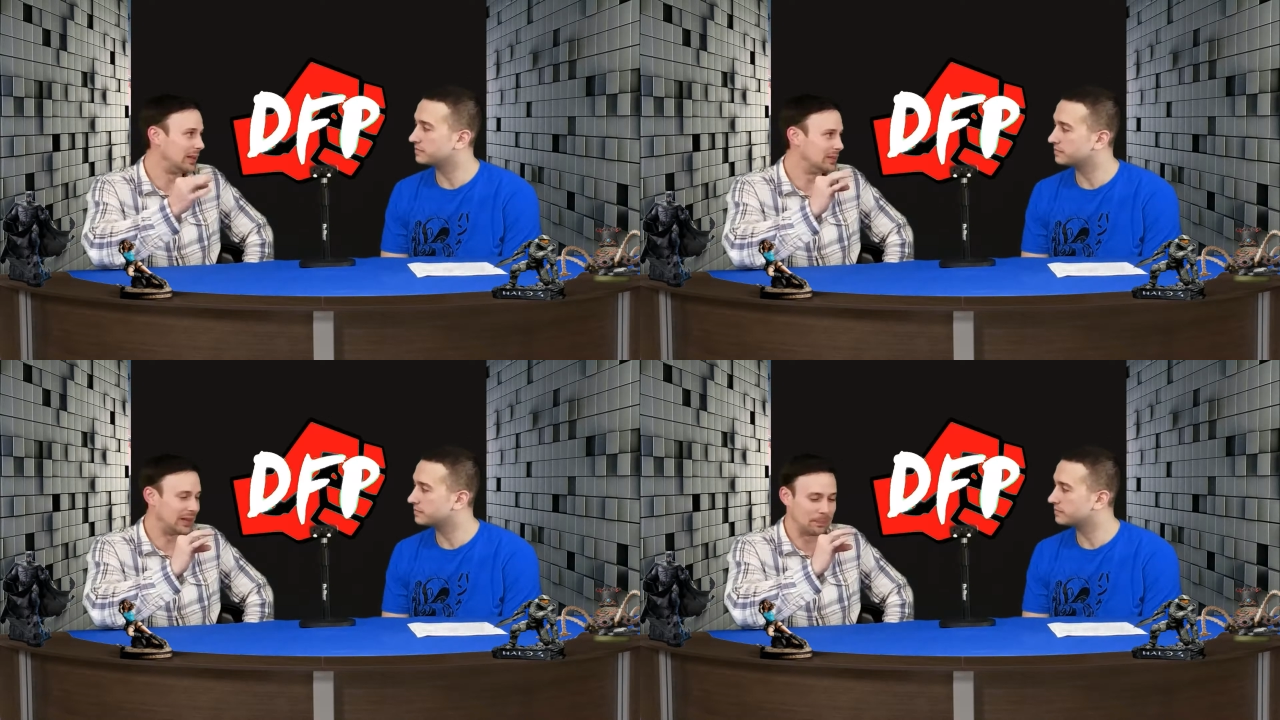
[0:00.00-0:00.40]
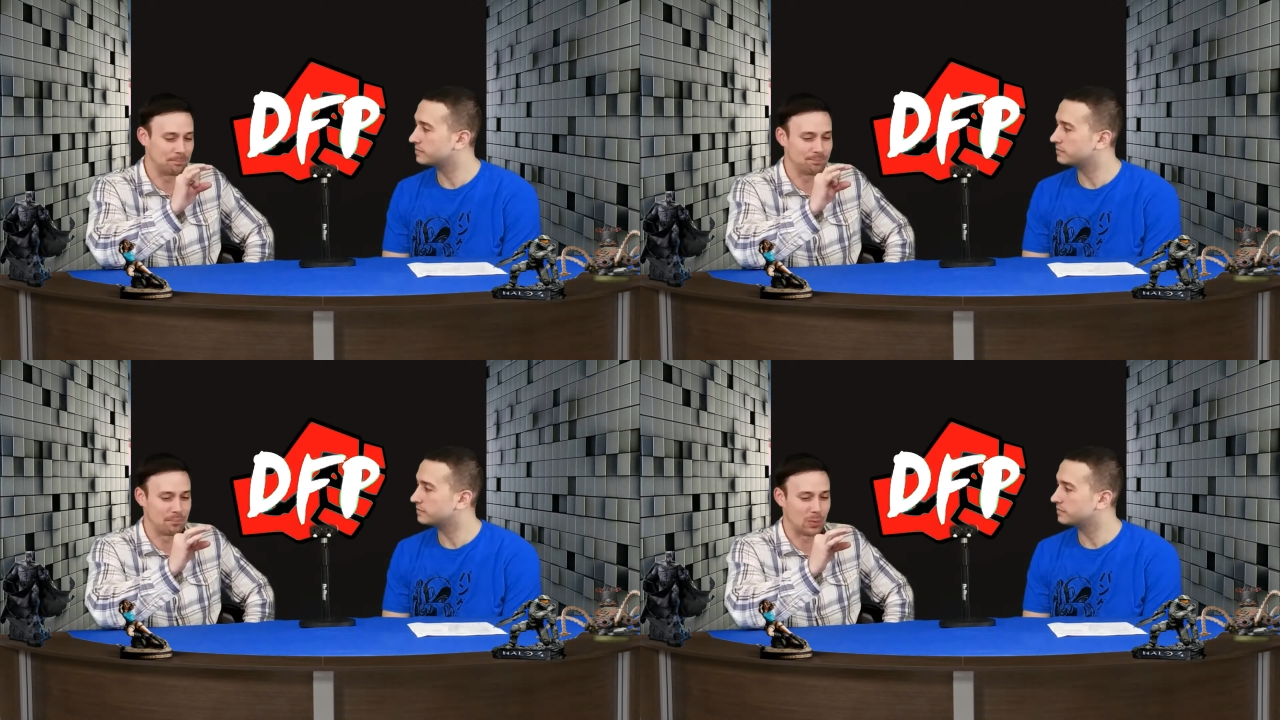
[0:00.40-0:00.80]
Speaker 1: like like
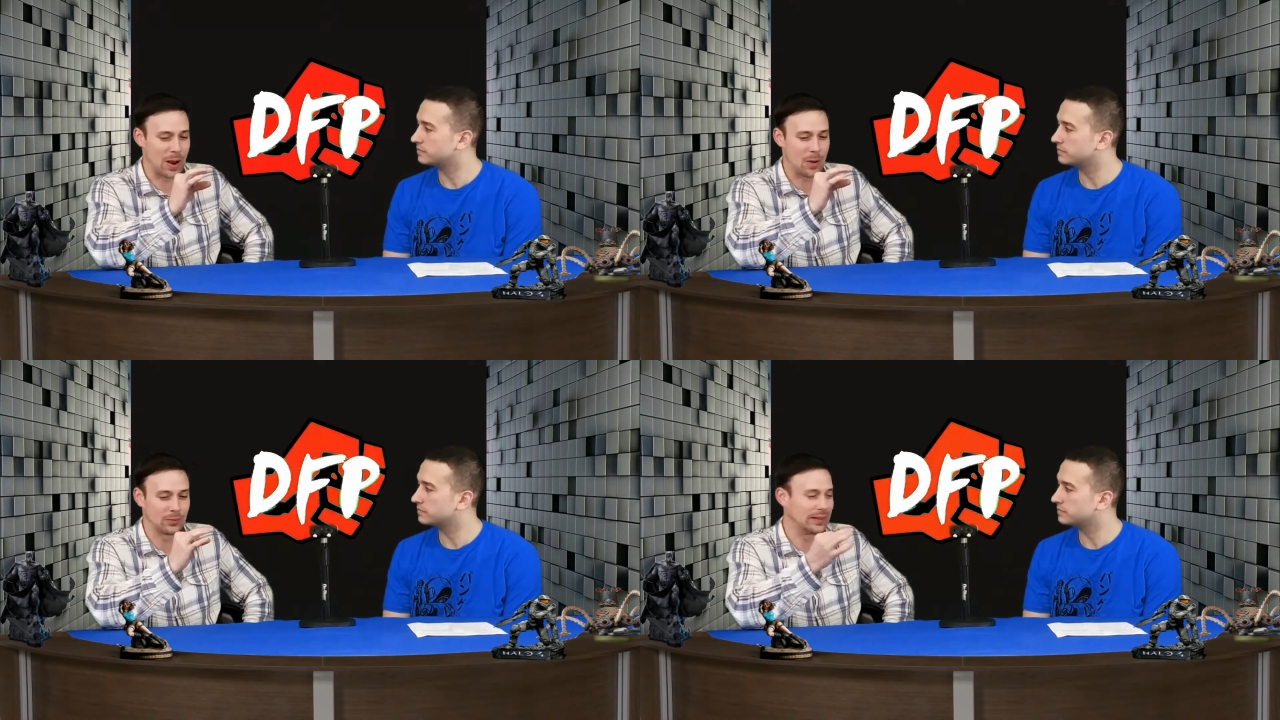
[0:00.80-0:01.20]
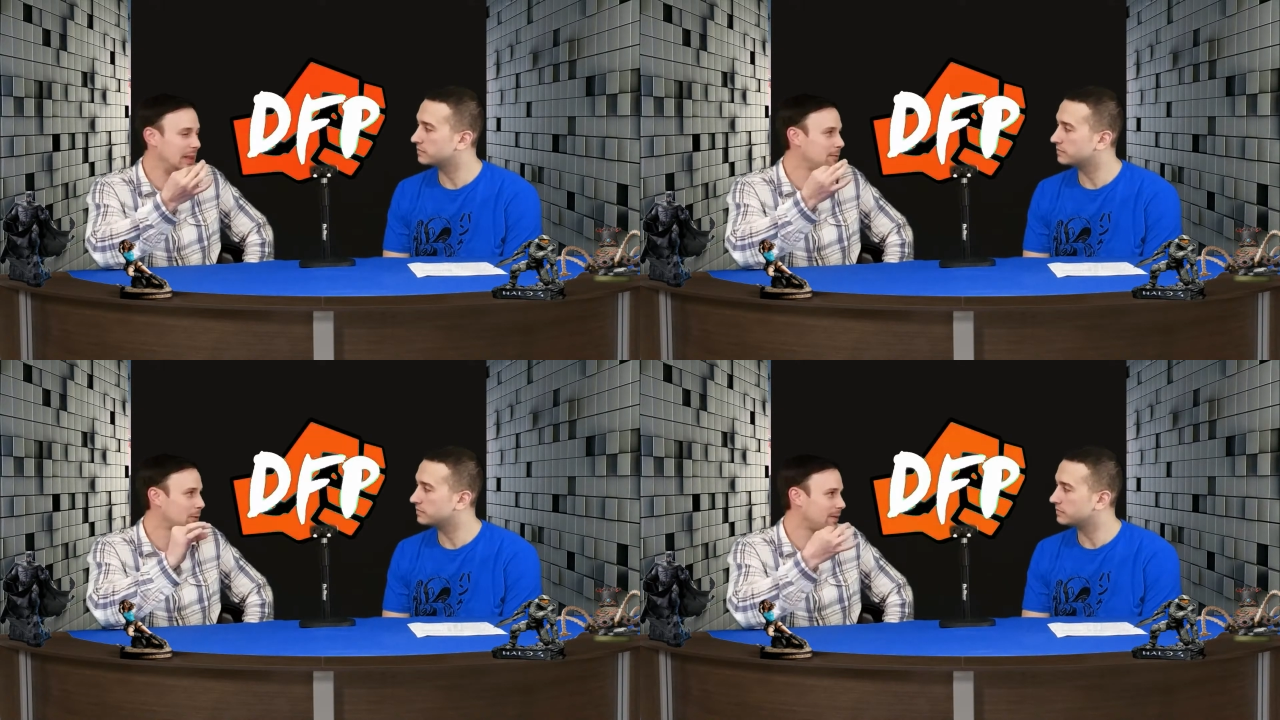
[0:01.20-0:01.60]
brown
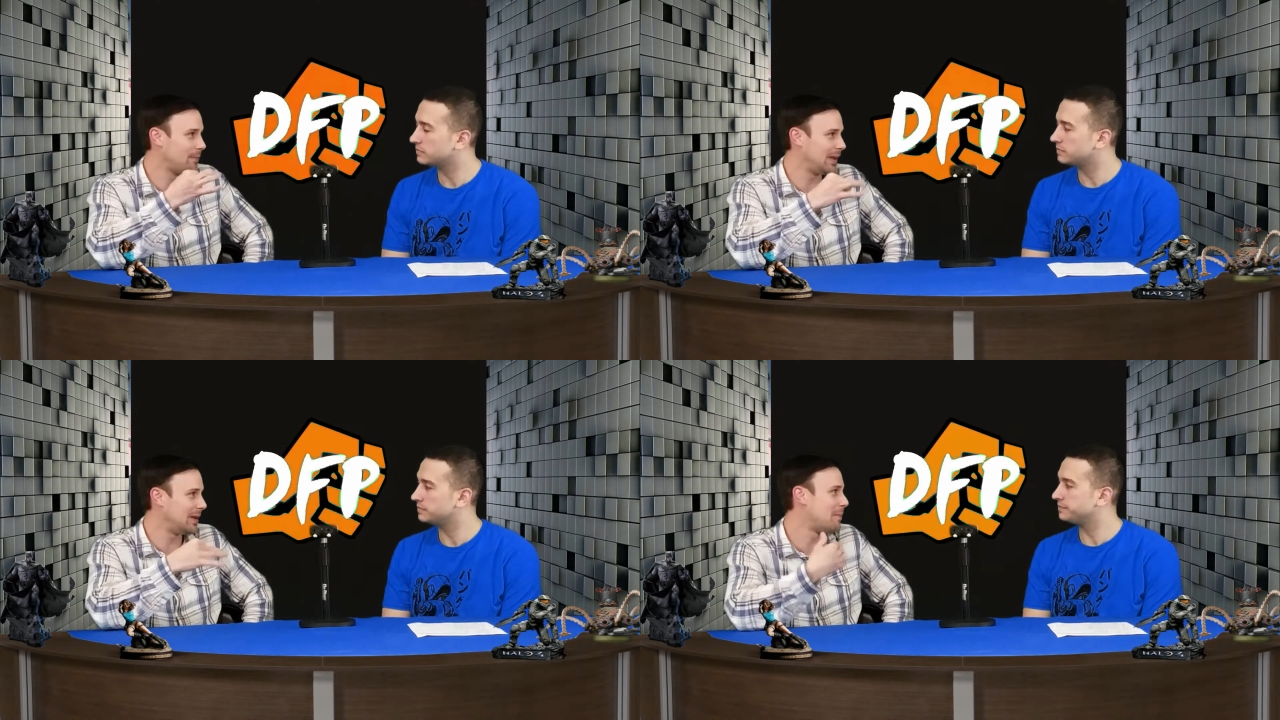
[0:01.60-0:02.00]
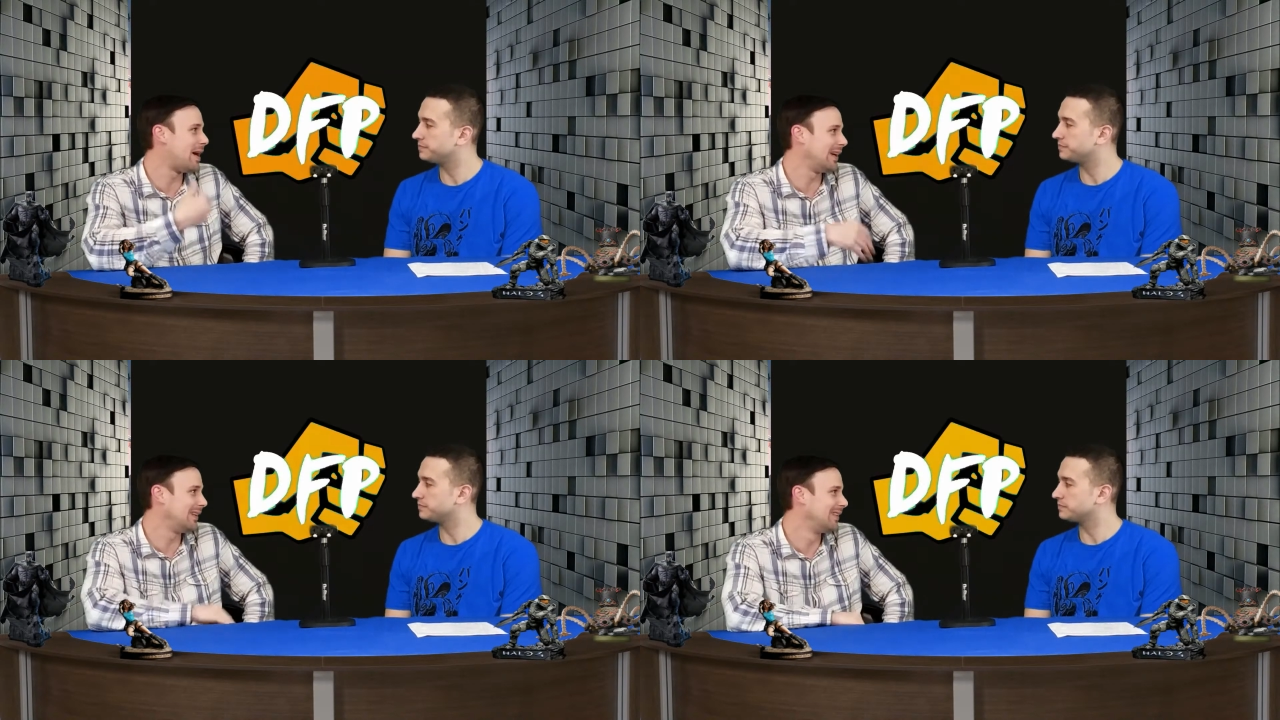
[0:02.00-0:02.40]
leaf or something in
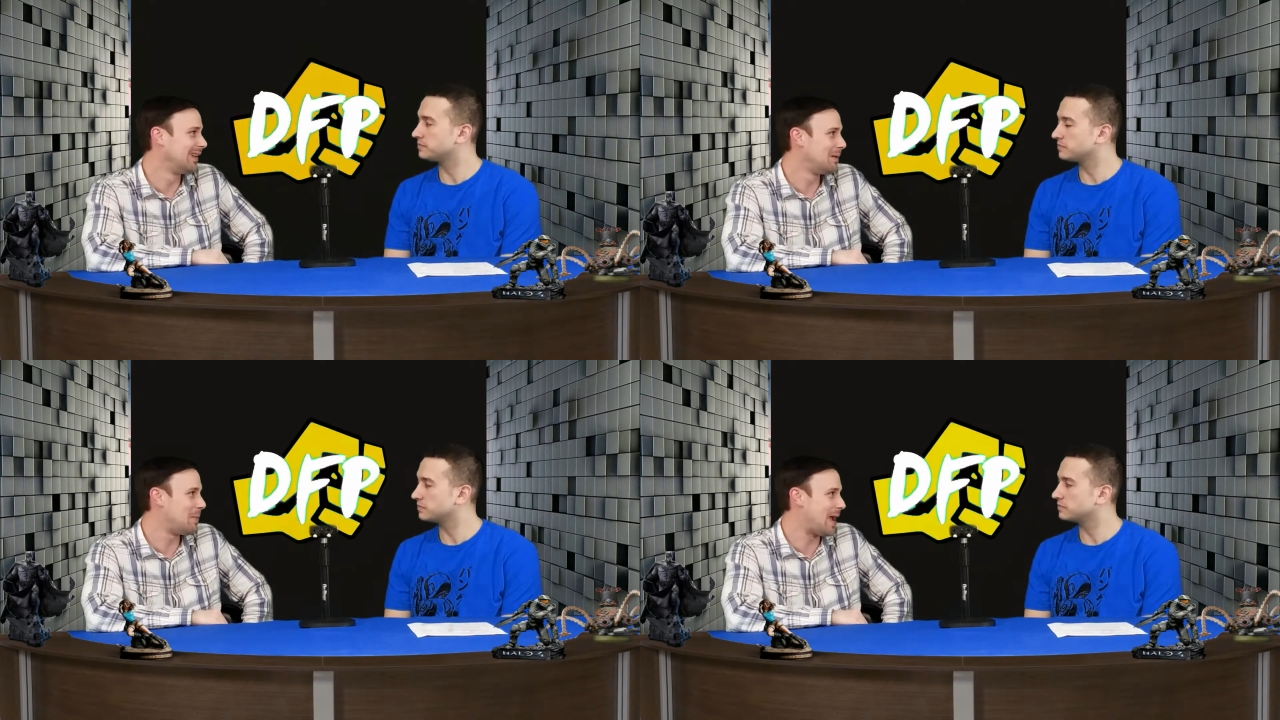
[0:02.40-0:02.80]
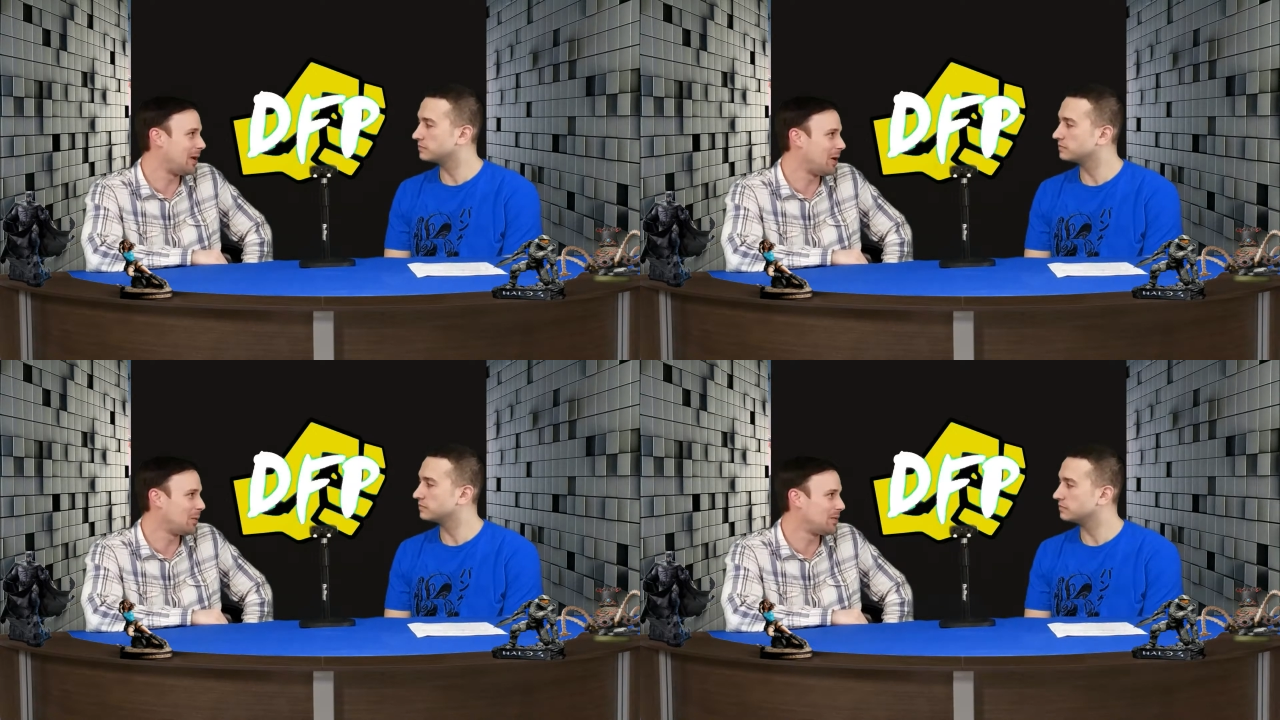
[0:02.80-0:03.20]
my
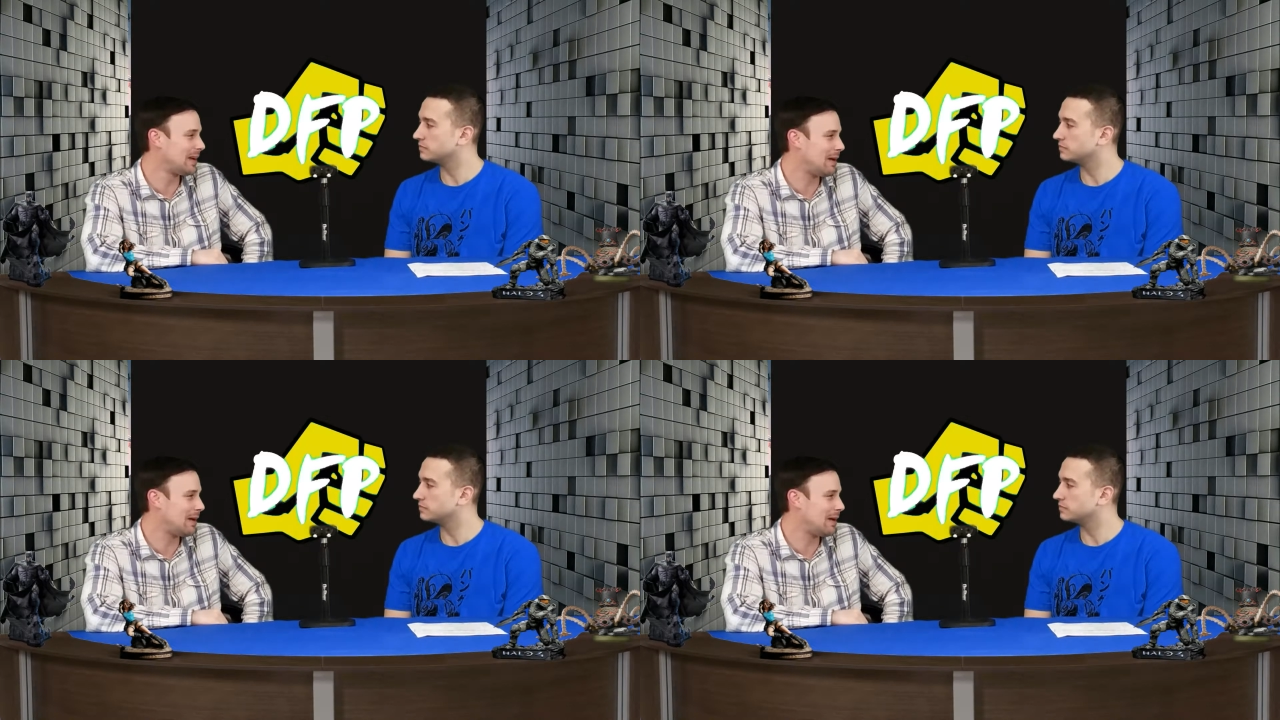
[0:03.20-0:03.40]
backyard one